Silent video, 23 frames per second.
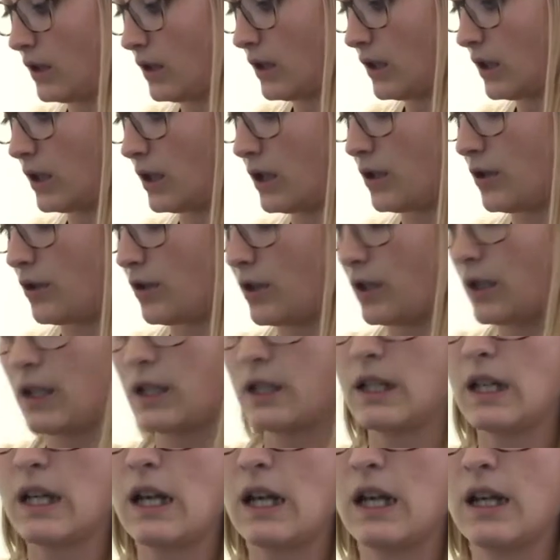Then you're going
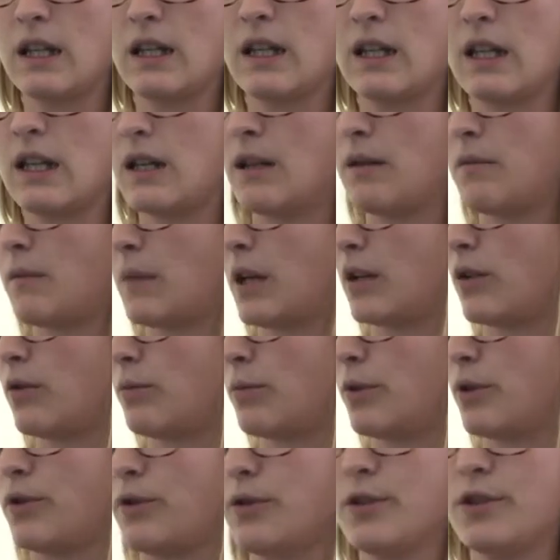to take the metal
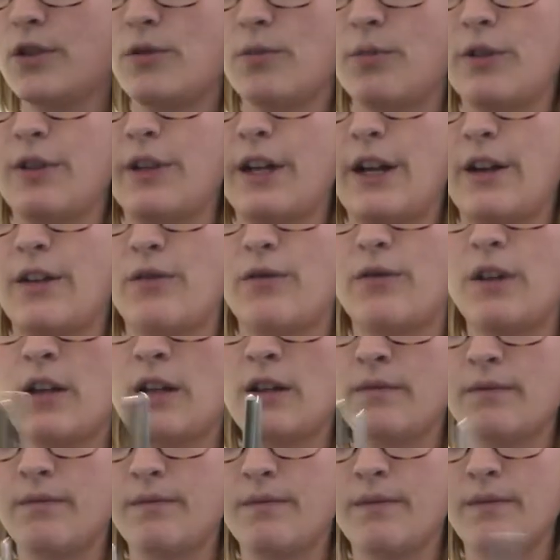poles you pulled out of the front
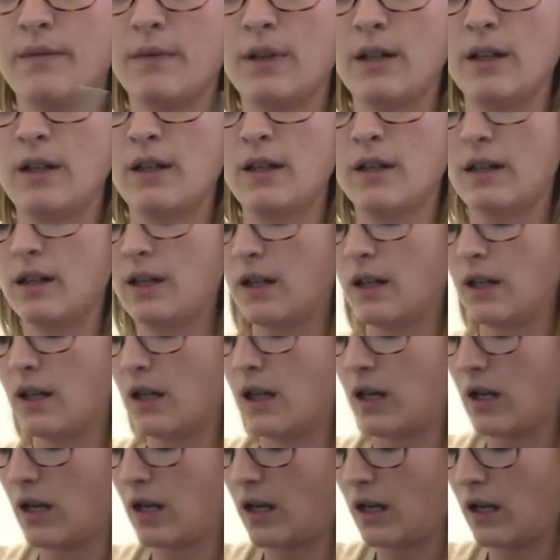
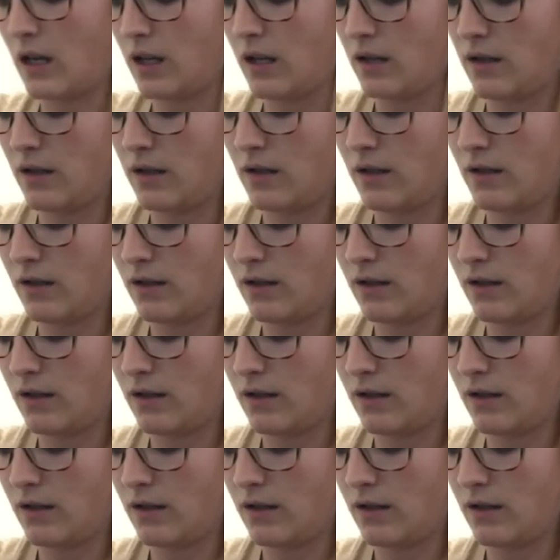and